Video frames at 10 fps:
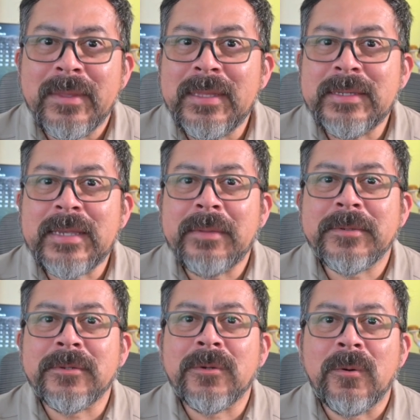These
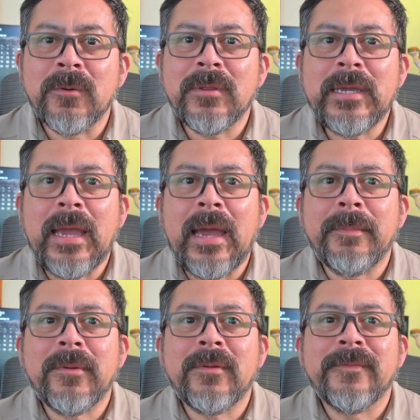apps are totally
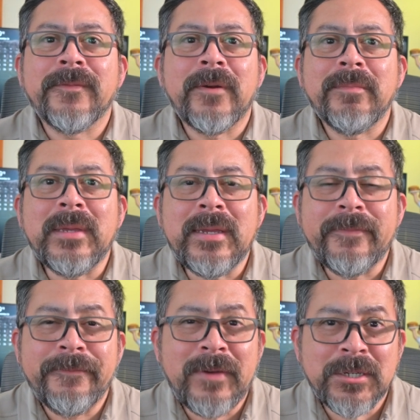Apple from the
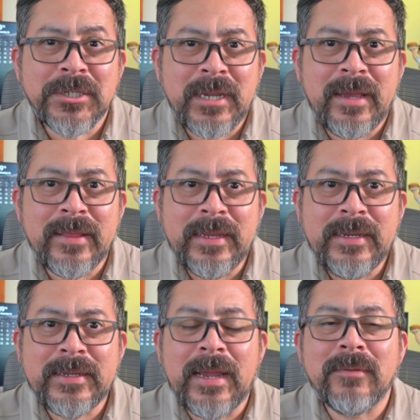
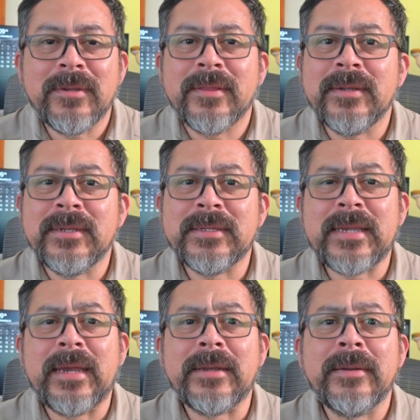functionality down to the
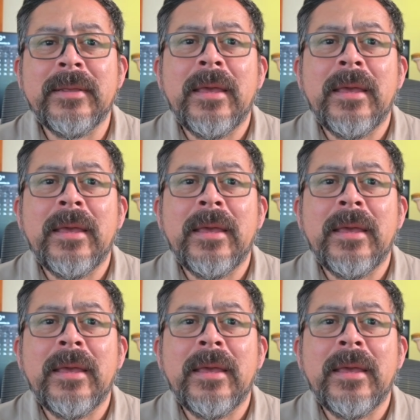design.